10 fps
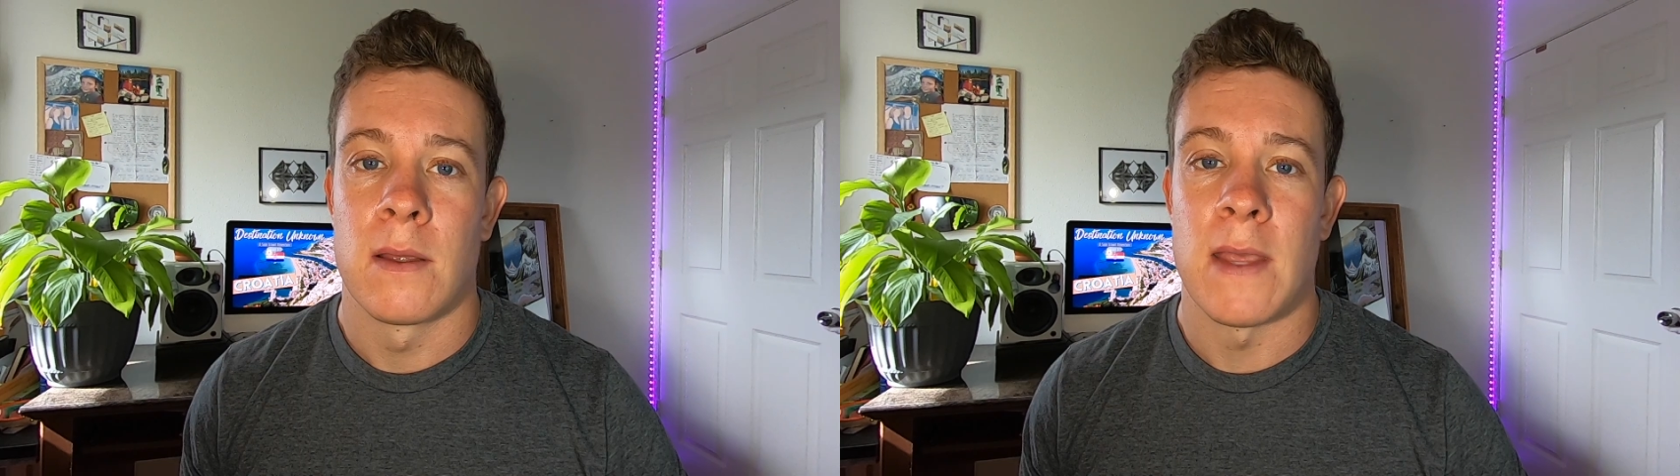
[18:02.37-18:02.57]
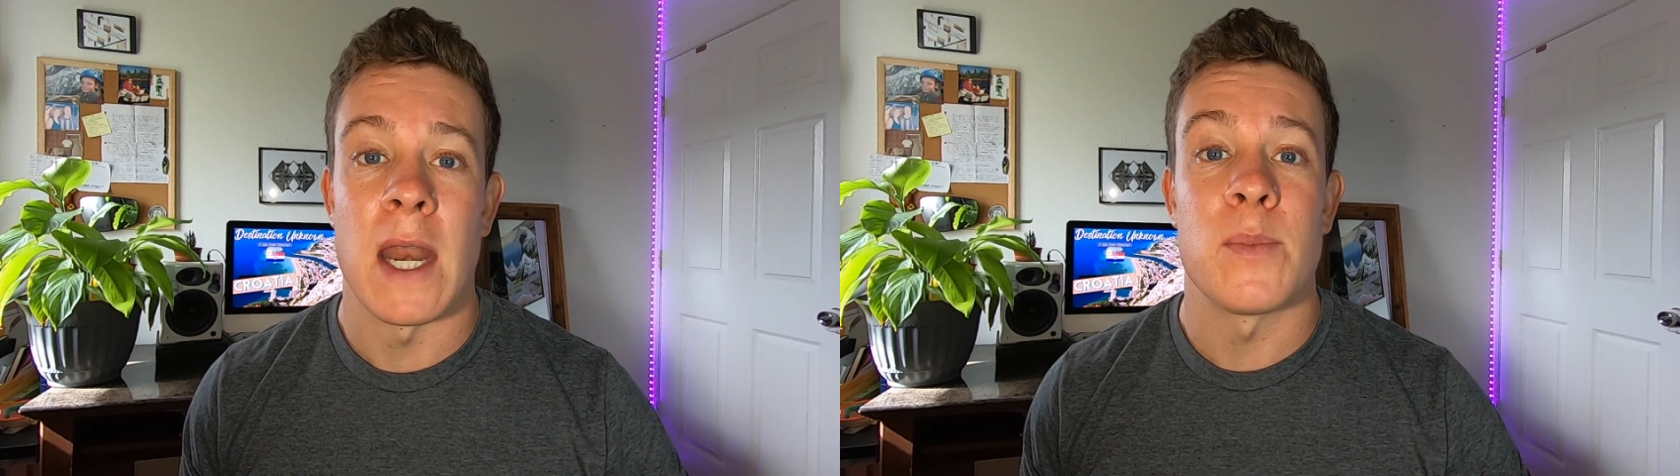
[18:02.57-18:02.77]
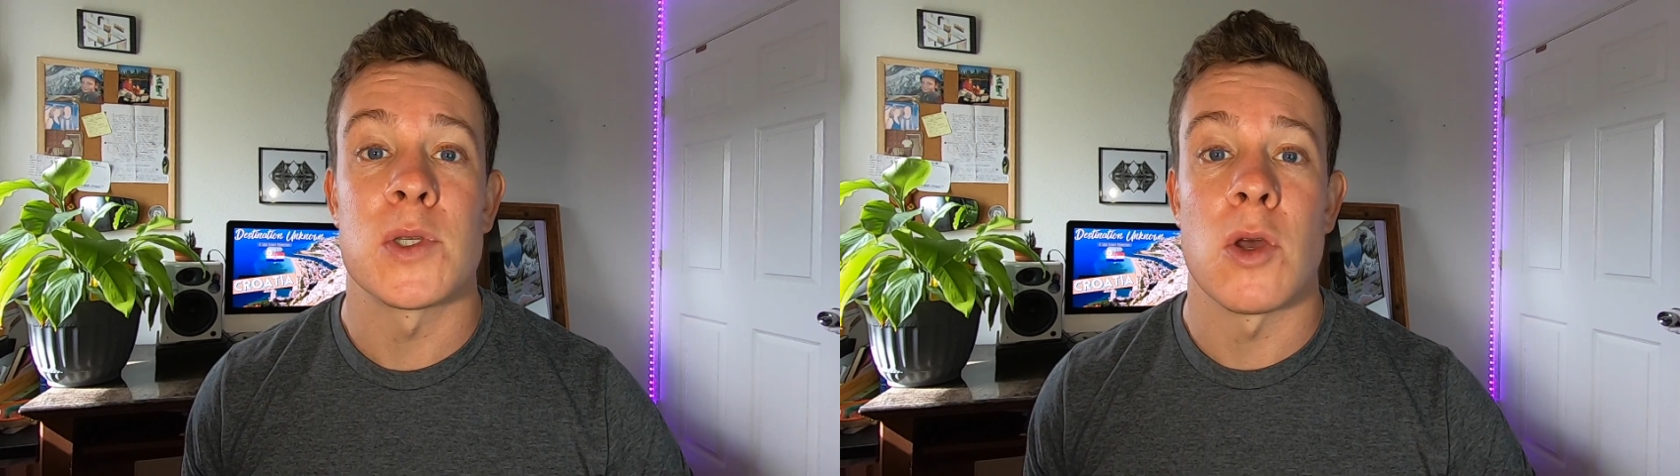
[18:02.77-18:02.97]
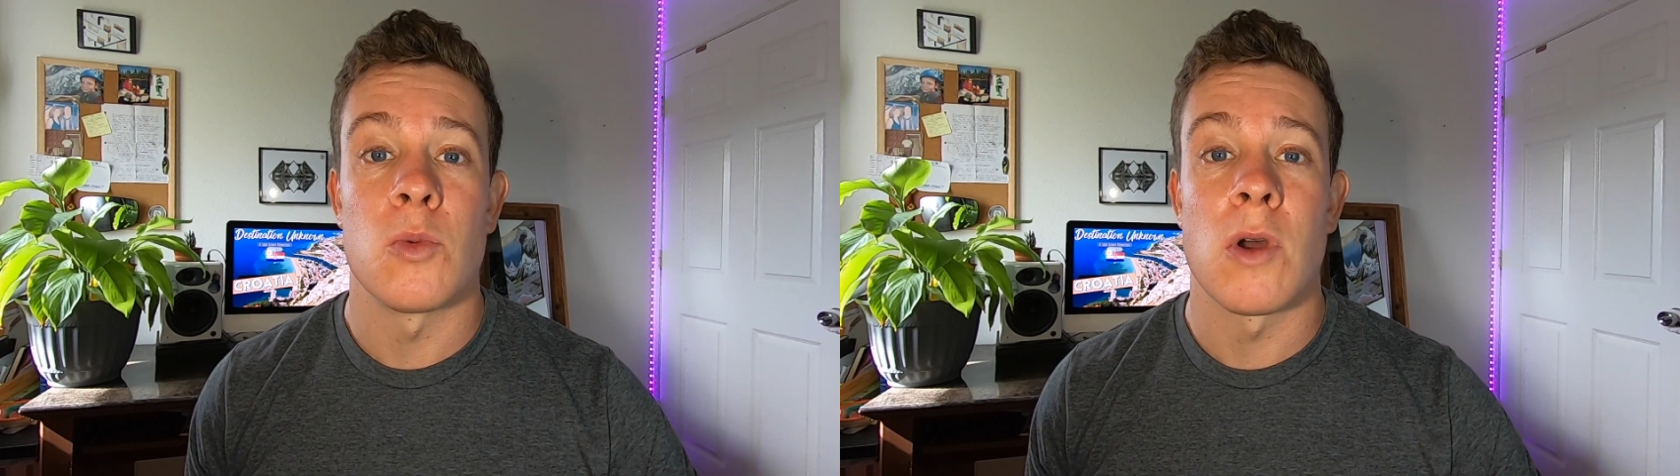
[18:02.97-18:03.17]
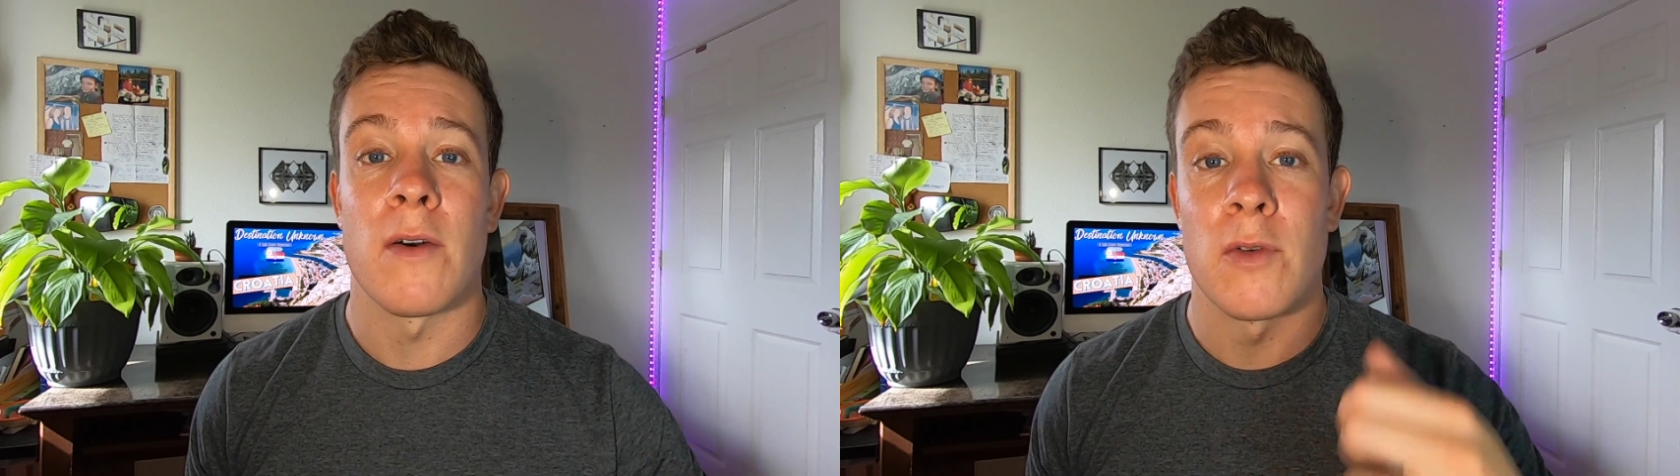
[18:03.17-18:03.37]
That episode
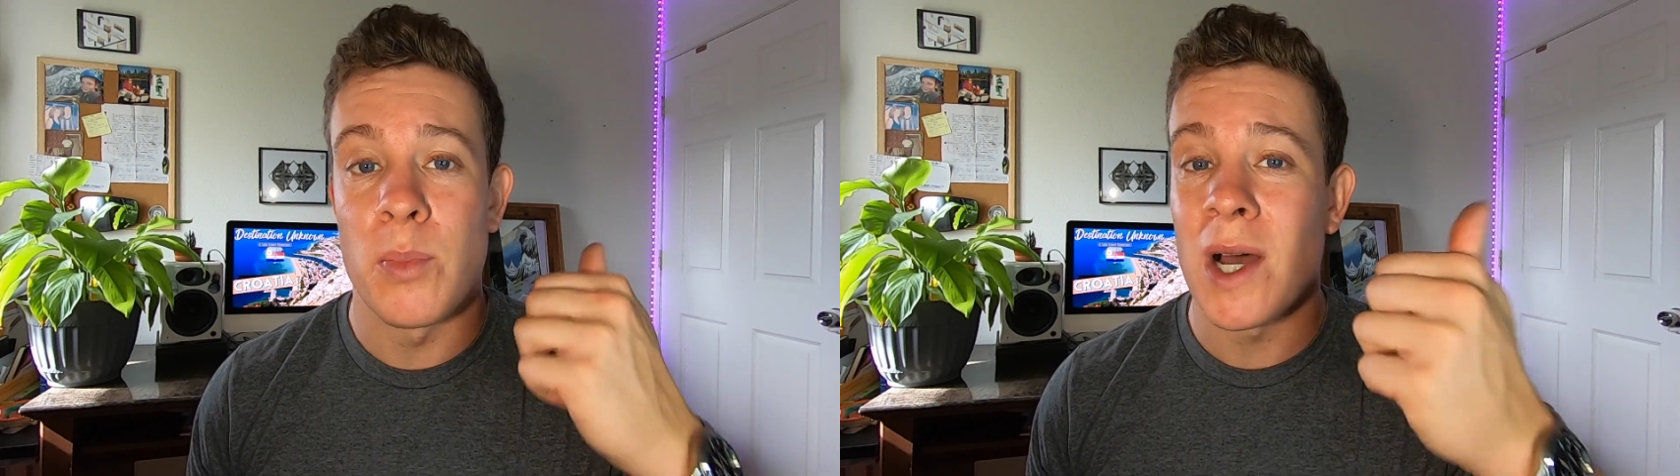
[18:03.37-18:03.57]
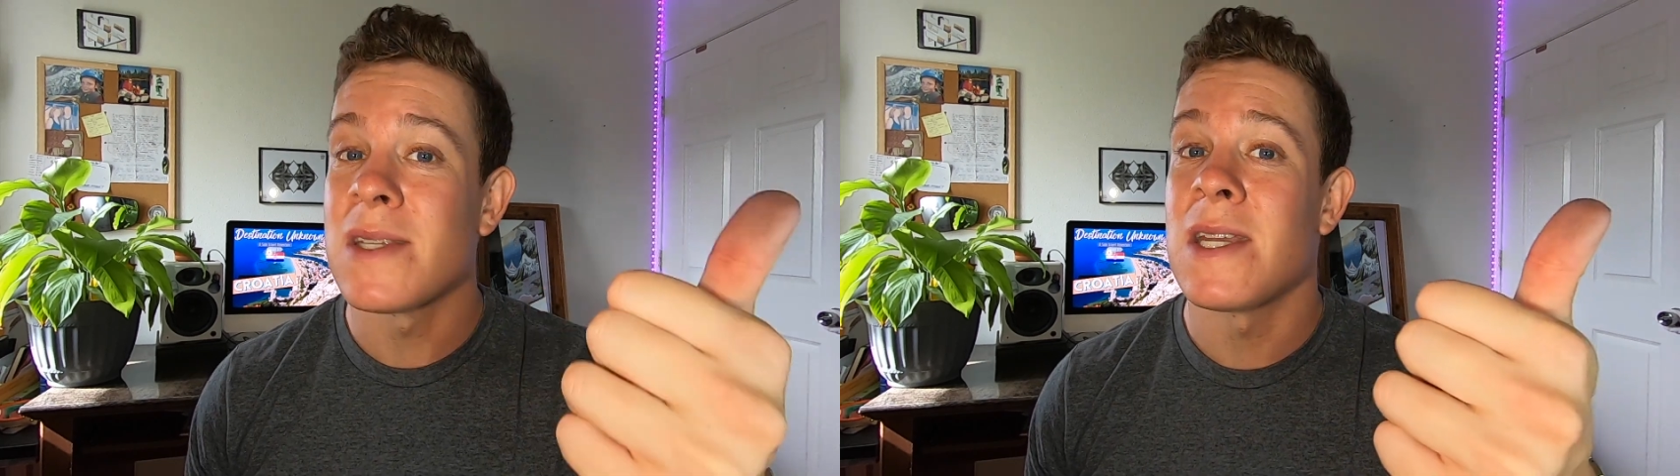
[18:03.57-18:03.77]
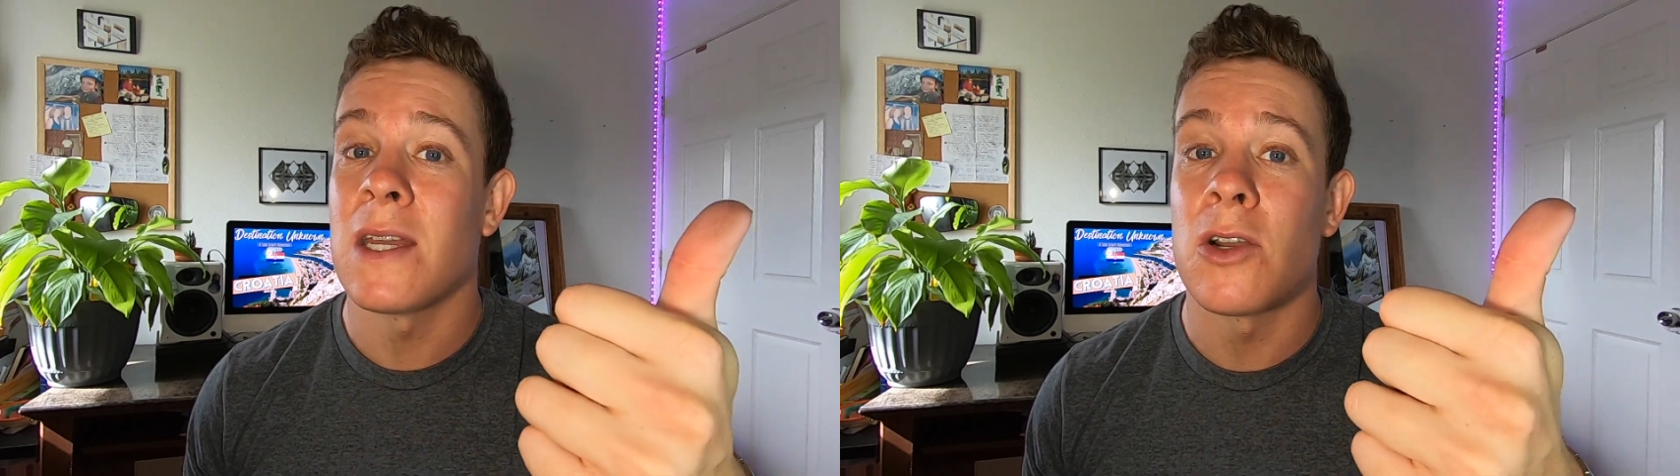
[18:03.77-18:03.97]
will cover Bosnia and